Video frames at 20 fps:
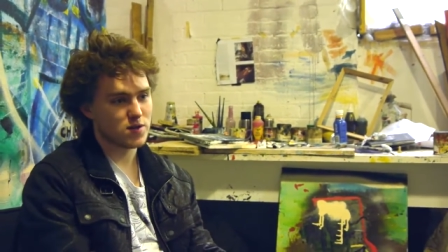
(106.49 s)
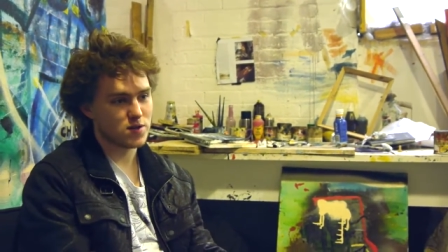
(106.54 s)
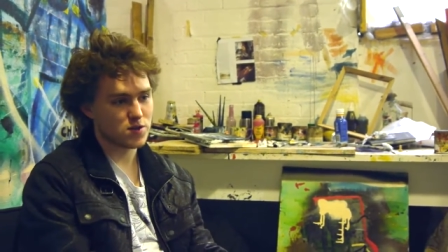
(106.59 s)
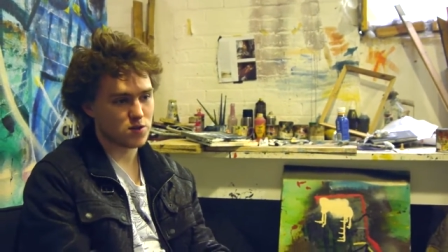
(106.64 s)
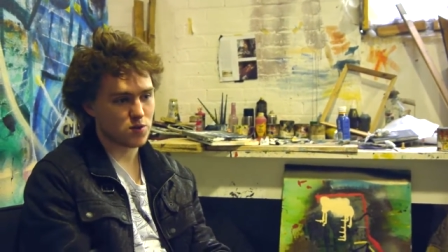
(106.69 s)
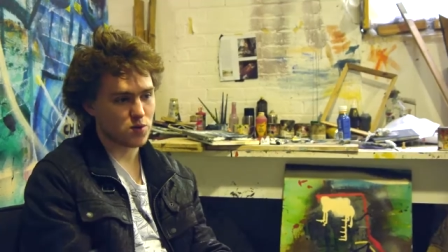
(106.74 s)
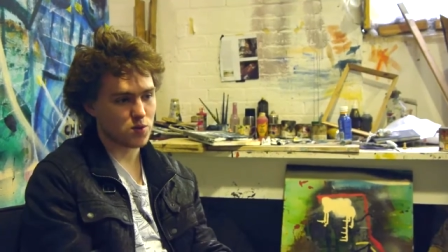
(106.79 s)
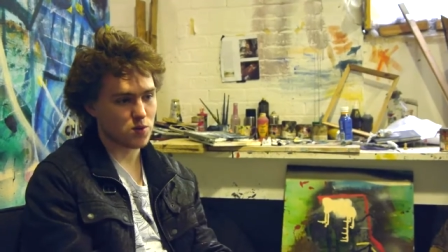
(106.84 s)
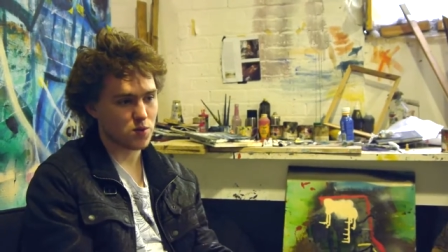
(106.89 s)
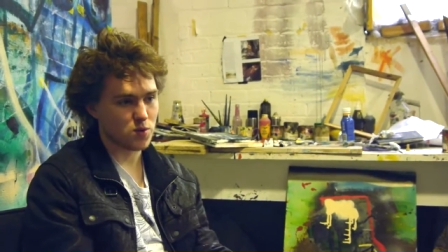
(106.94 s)

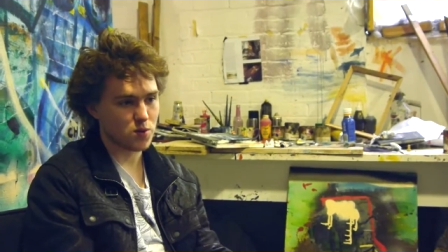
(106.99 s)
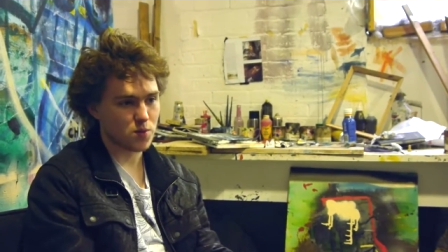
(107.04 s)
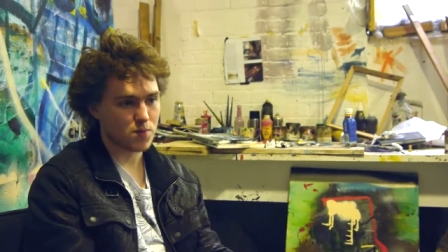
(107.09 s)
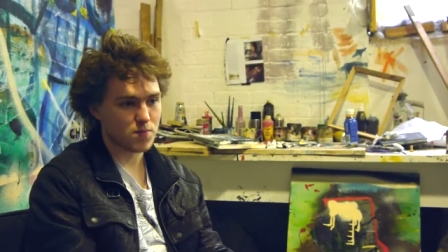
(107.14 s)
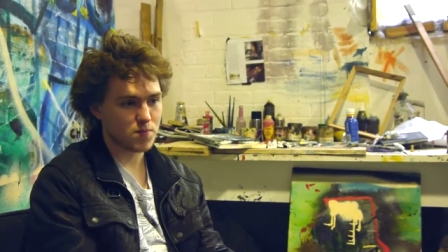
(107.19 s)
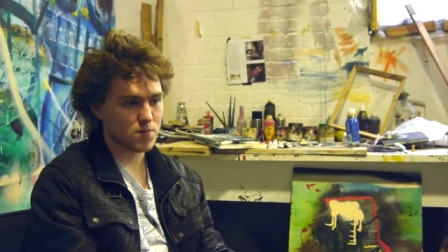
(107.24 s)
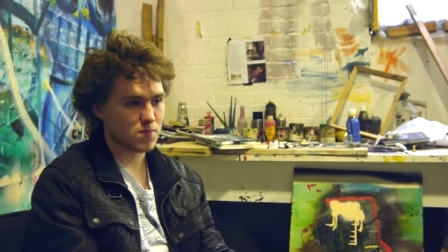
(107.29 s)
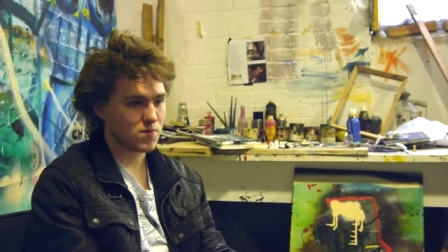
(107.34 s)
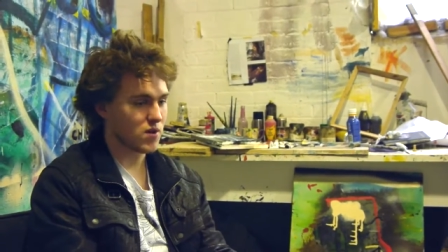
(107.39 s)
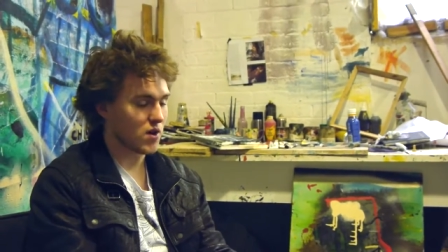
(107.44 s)
so
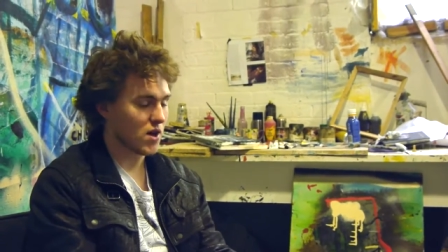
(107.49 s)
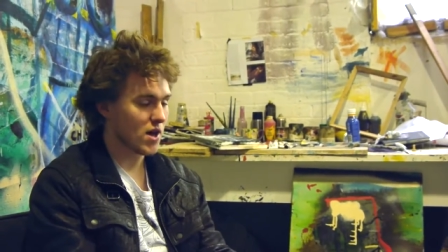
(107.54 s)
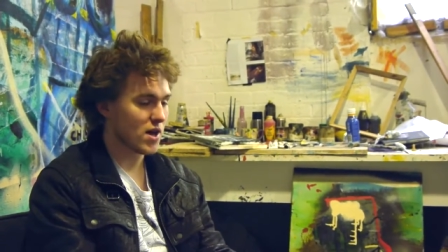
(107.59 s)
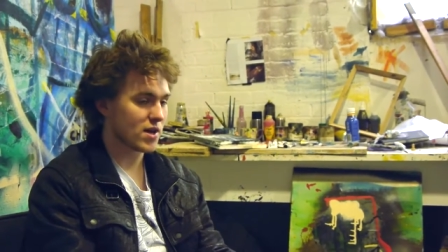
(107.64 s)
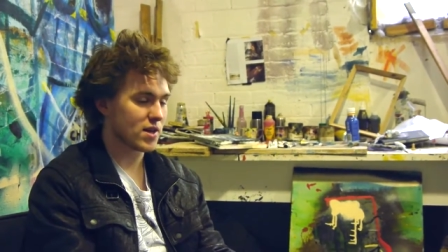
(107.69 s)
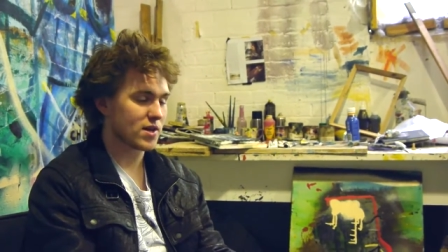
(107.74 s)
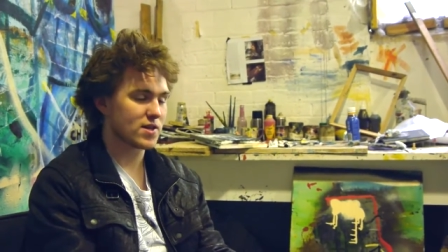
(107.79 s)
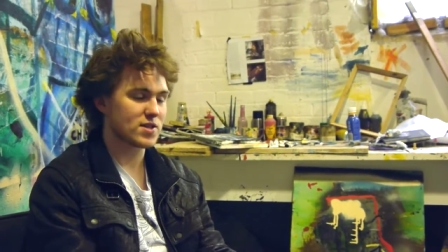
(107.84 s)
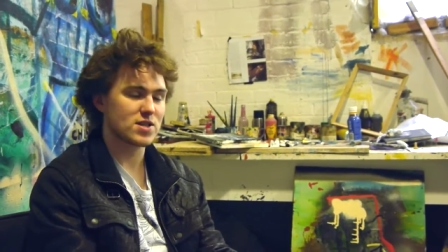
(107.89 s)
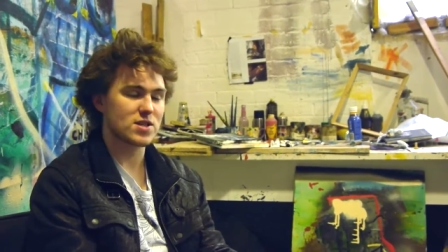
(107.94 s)

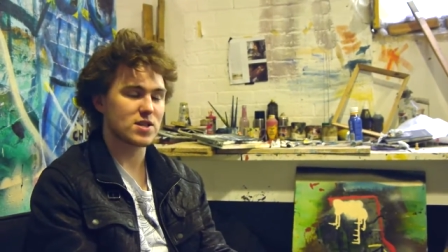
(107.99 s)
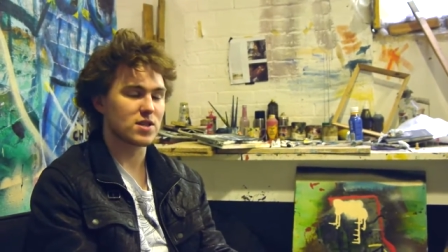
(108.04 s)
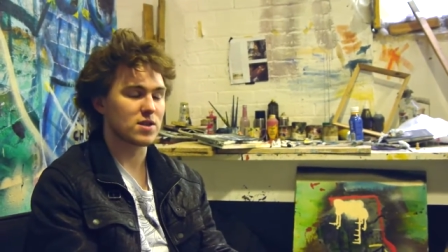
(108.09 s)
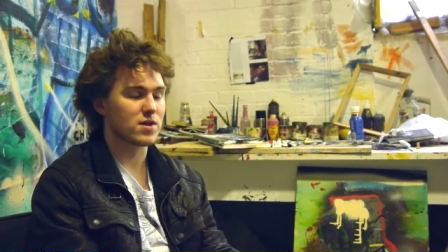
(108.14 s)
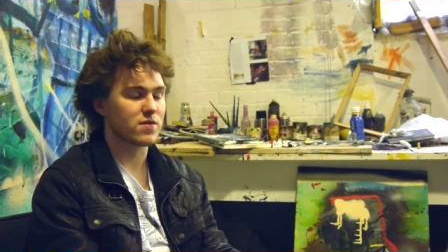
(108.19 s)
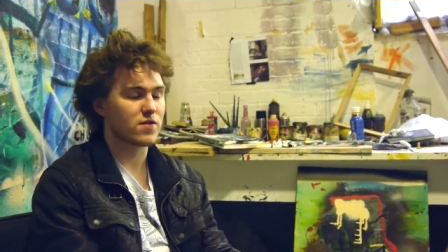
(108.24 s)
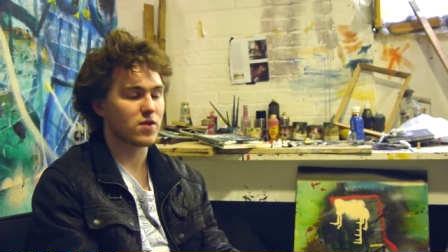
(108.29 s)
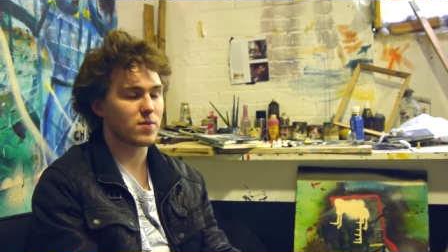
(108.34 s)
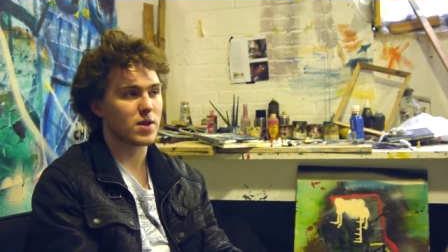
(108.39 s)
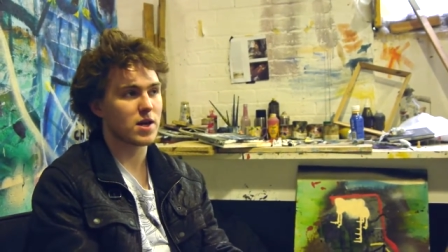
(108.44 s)
yeah, kind of
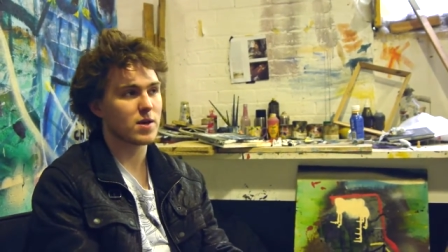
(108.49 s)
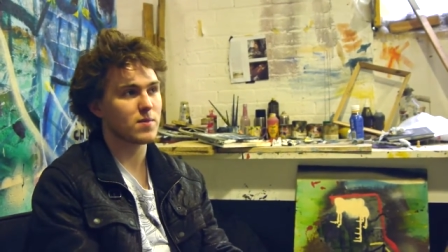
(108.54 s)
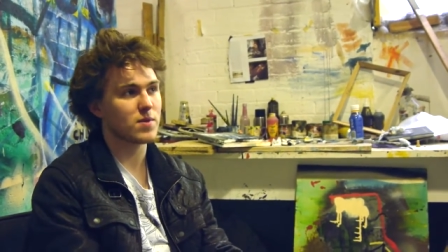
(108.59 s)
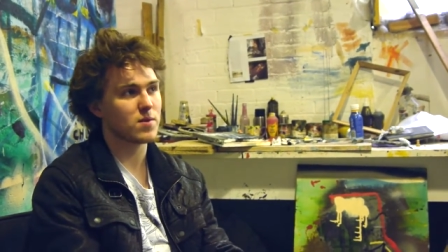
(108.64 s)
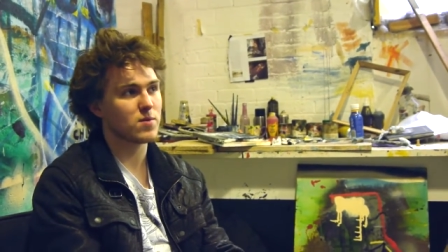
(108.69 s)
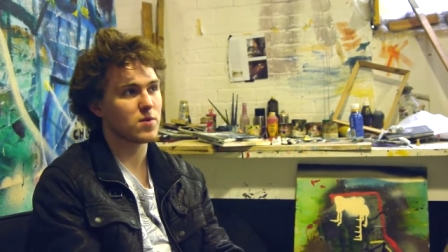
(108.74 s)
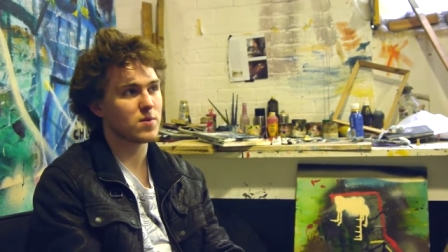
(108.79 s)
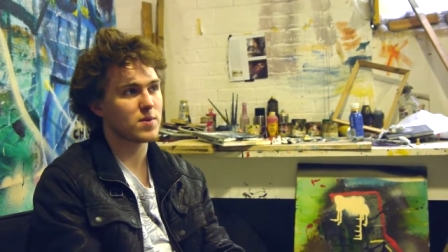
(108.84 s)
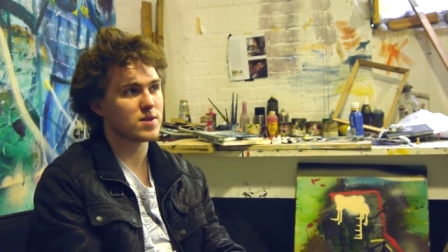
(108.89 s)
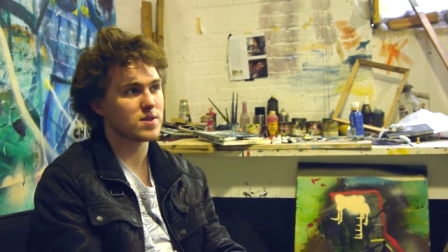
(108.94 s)
stealing from them at
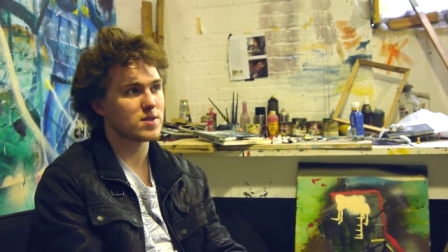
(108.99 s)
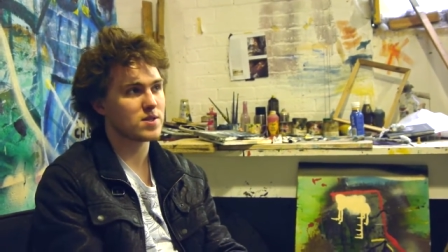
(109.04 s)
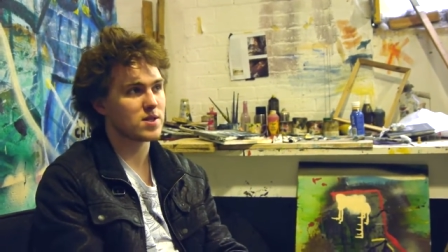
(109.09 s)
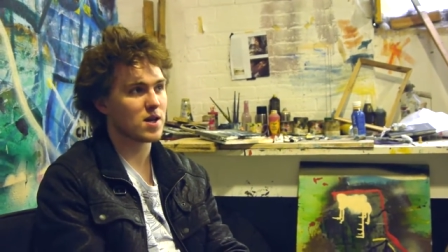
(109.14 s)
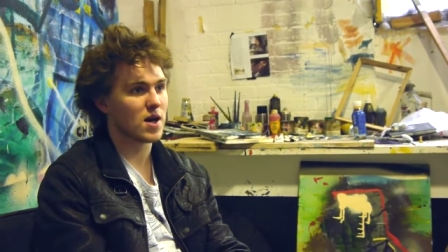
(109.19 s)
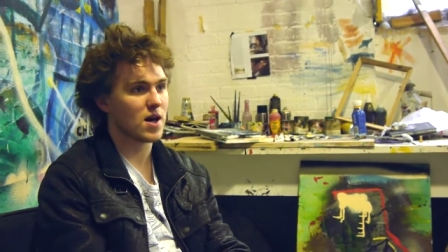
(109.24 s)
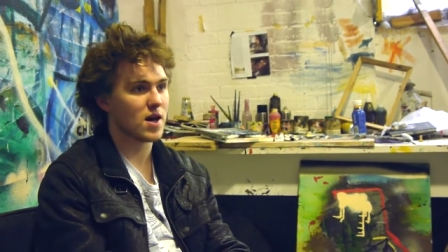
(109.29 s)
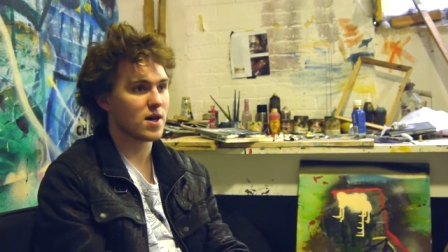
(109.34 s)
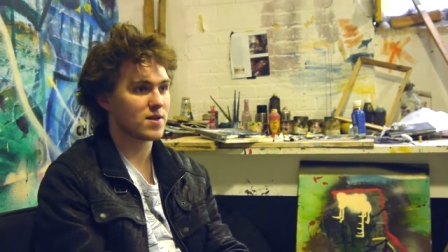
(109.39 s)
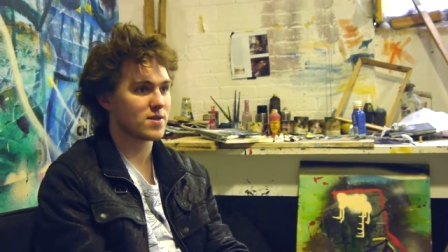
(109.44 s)
the moment.
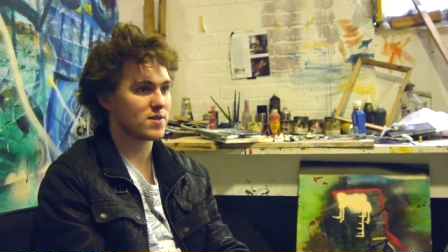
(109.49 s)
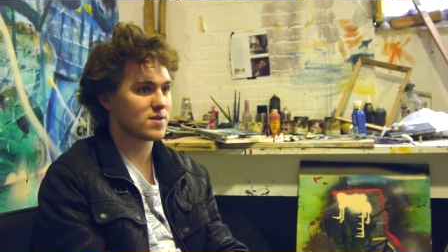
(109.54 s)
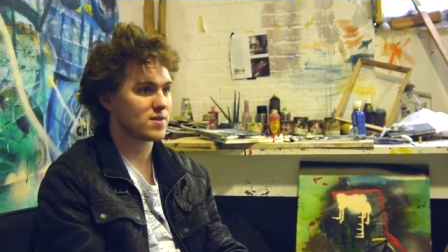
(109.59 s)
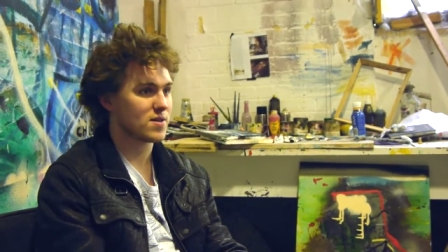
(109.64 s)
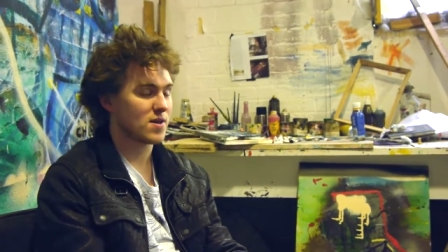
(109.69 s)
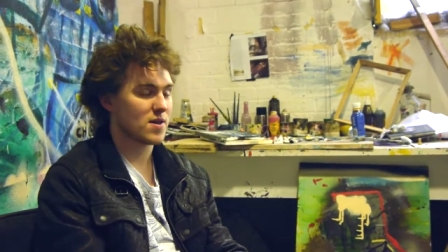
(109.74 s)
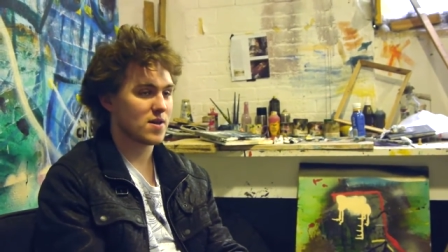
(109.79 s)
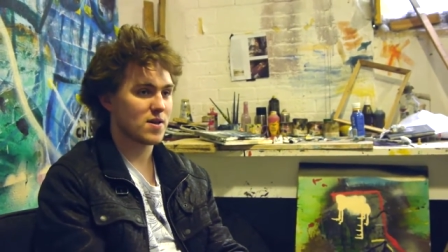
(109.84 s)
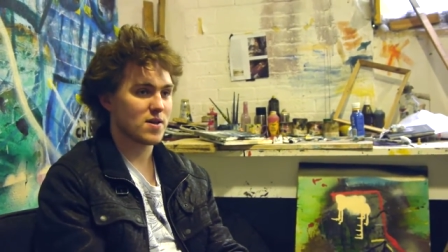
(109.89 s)
And